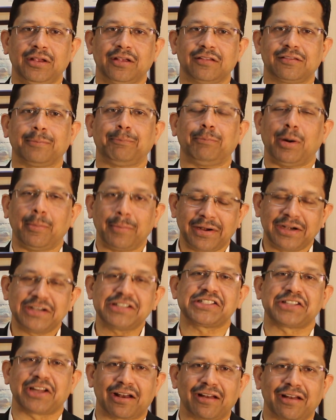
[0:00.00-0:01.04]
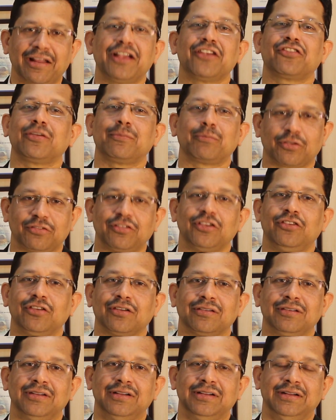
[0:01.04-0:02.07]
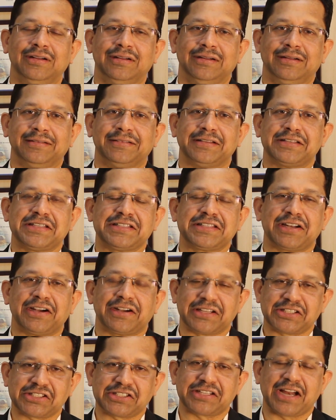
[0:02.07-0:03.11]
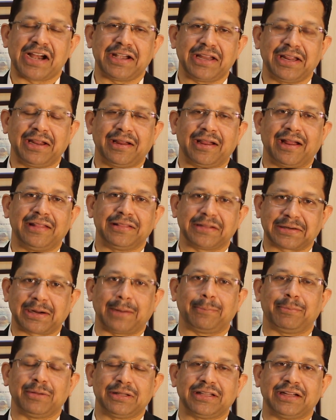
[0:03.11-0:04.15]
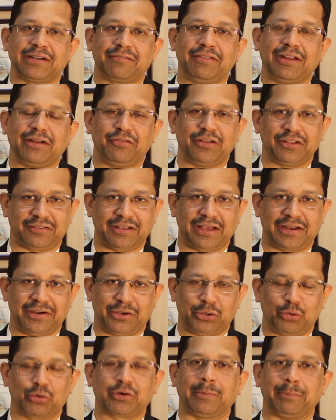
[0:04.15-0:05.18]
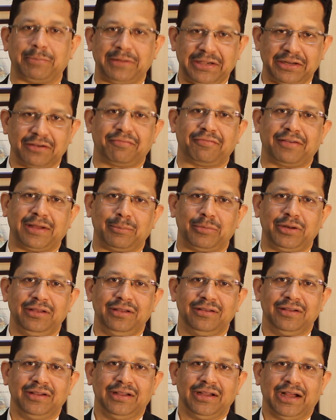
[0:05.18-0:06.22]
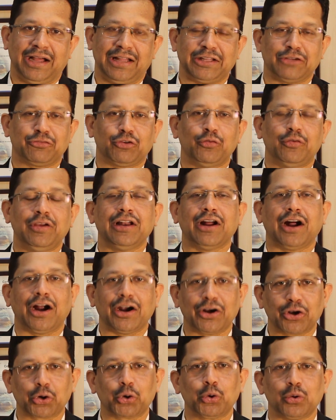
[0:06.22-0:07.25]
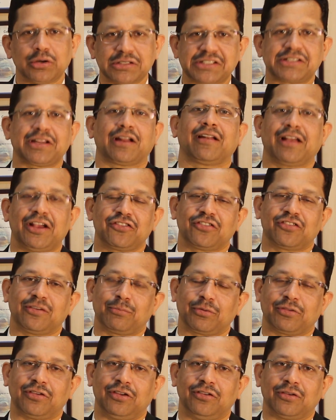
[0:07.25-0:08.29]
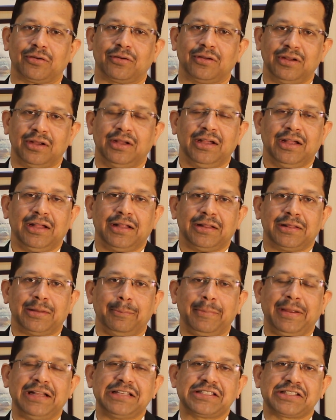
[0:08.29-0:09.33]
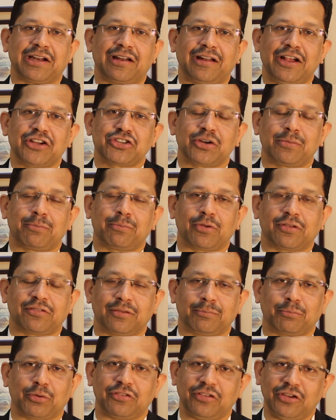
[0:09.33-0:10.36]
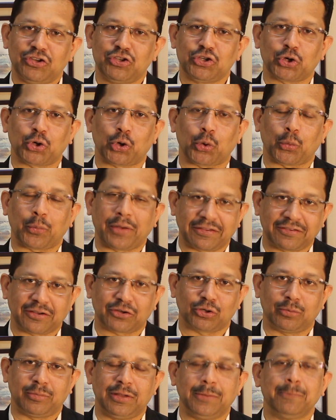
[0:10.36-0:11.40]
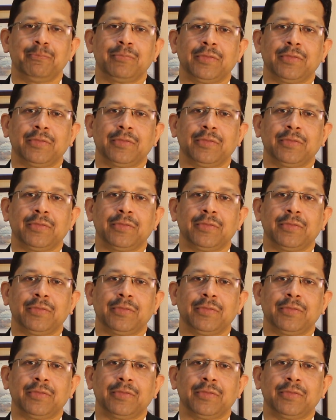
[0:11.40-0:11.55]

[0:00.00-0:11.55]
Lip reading: is a permanent sterilization procedure. This is an understanding in the couple that we have decided to complete our family and therefore we'll undergo a sterilization procedure. The male sterilization procedure or vasectomy